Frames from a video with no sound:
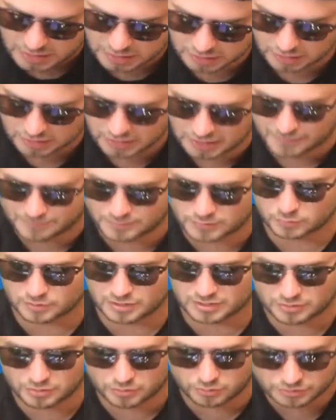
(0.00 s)
I'll copy
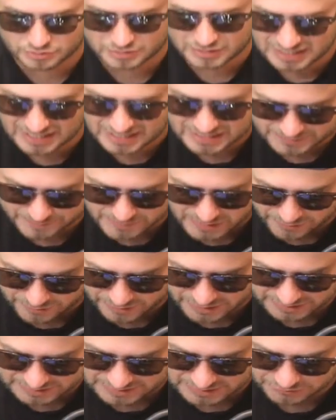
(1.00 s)
one of those guys.
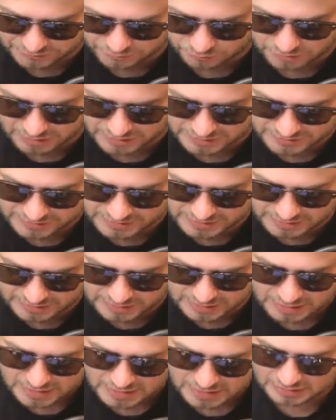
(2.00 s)
Maybe that's not the right
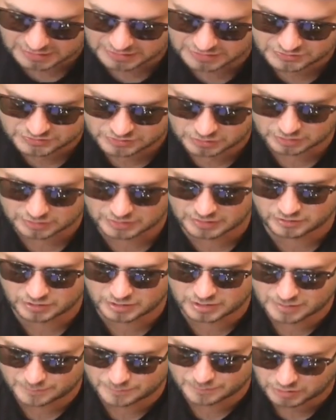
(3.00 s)
thing. Let's start
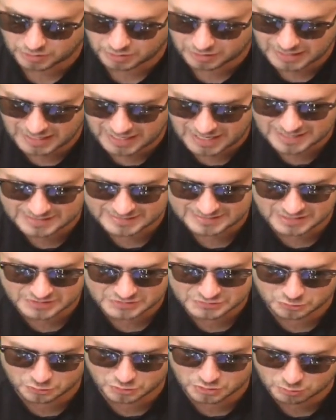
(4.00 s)
leveling up our guys.
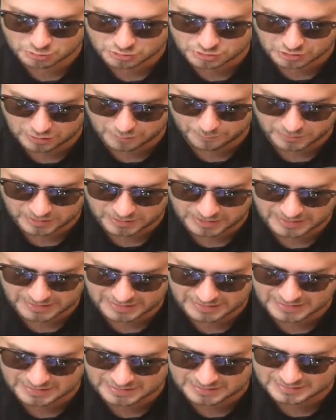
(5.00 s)
As soon as we start playing
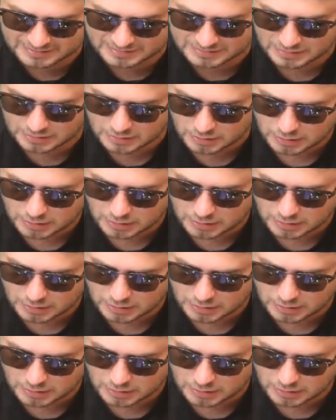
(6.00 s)
against...